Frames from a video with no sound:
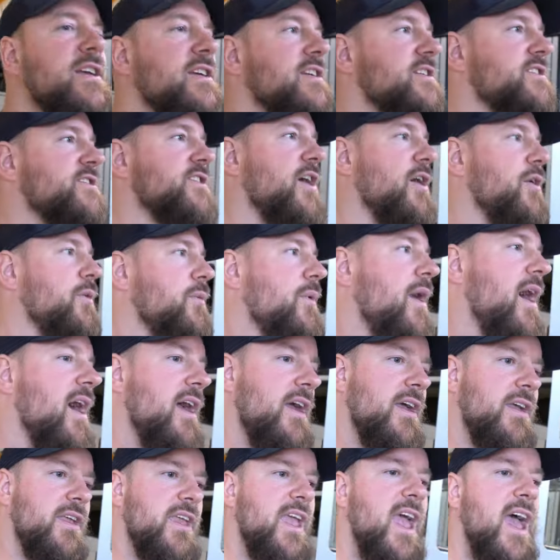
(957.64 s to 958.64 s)

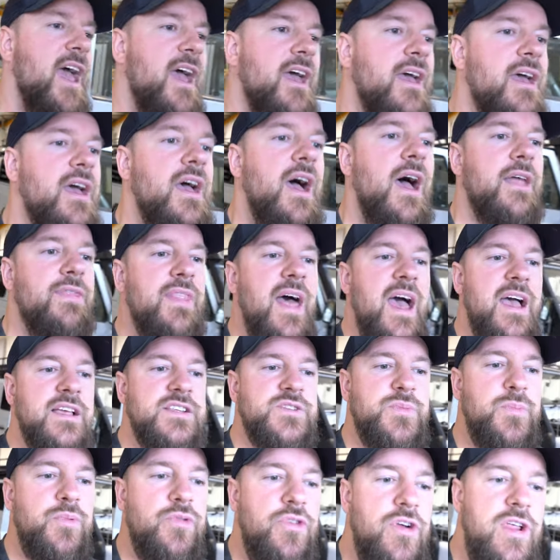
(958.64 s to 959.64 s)
So yeah, and that's
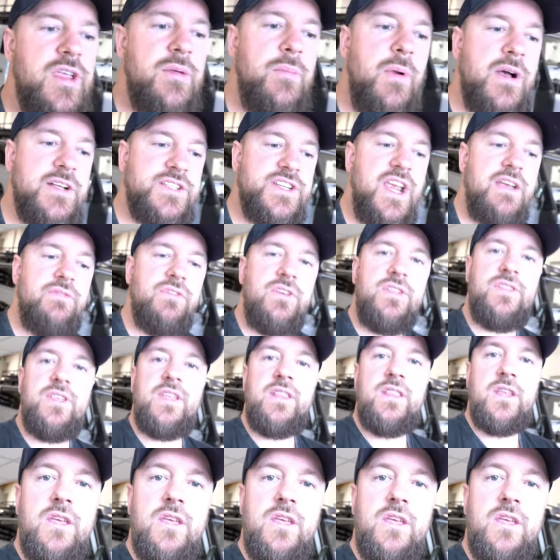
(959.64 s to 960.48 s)
pretty much everything